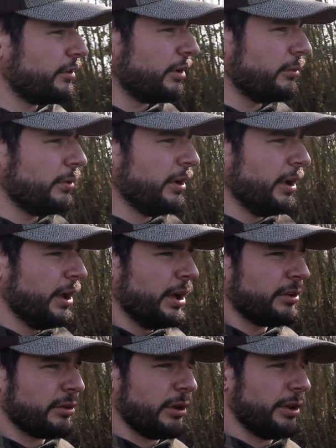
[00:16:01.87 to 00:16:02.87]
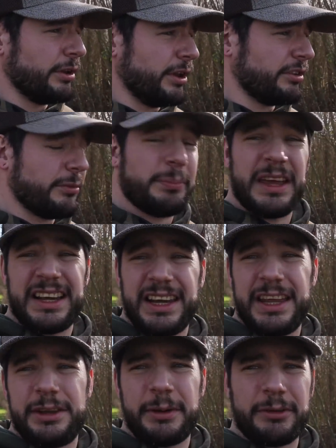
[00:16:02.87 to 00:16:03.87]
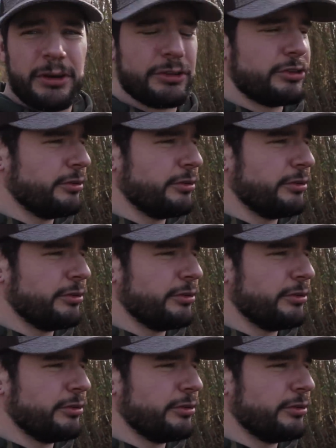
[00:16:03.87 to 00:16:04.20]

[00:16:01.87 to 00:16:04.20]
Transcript: So it's a big lake, you haven't got